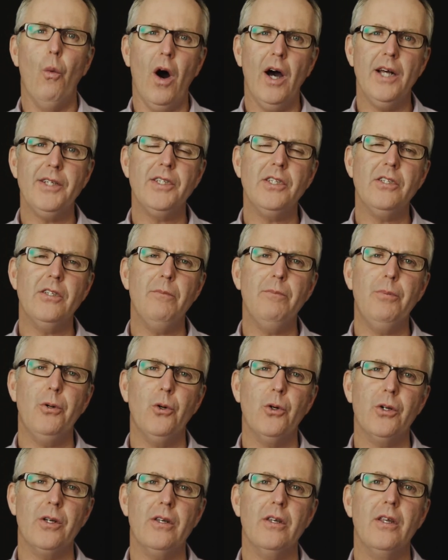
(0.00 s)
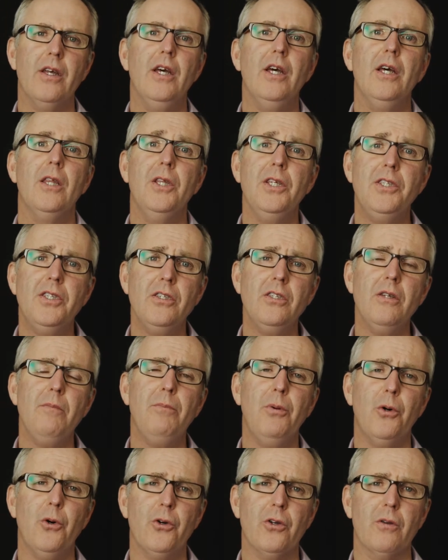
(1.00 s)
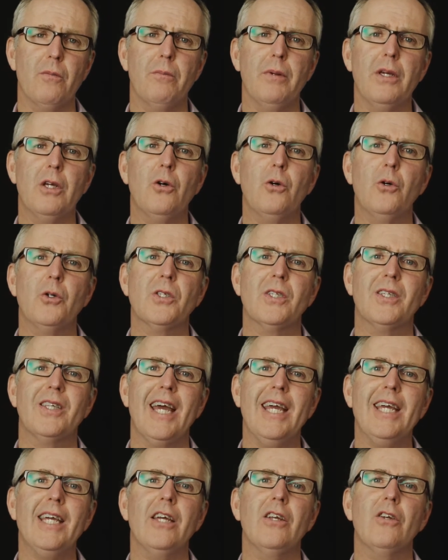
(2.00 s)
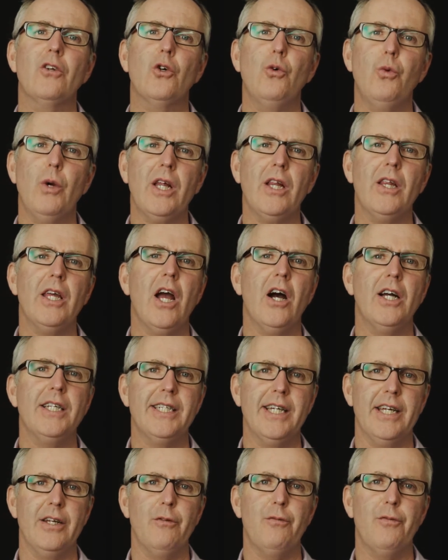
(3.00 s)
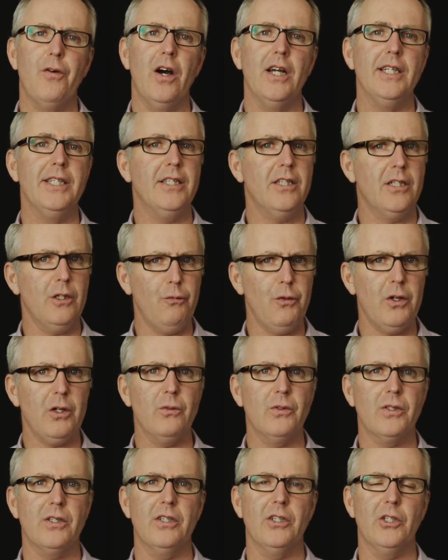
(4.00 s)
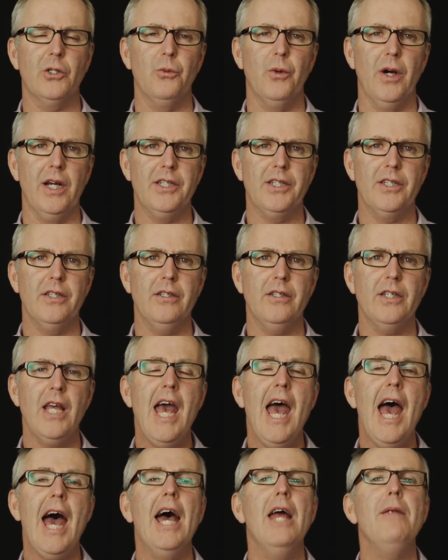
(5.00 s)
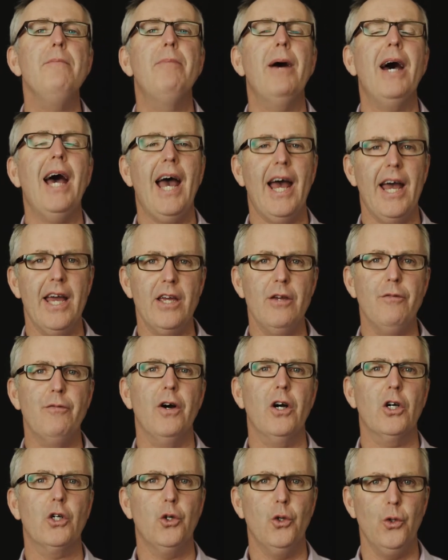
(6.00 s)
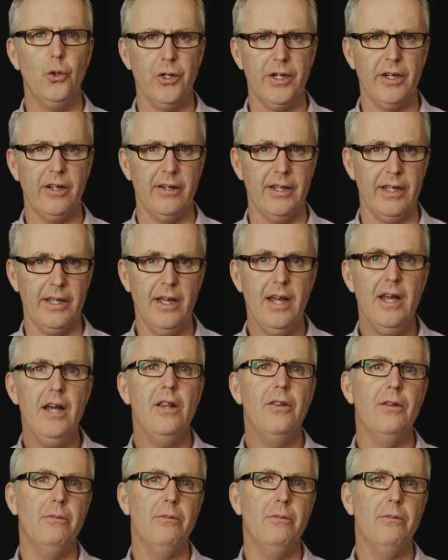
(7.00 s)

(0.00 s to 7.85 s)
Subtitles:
Why is this important? This is important because they can quickly identify difficult situations and behave accordingly,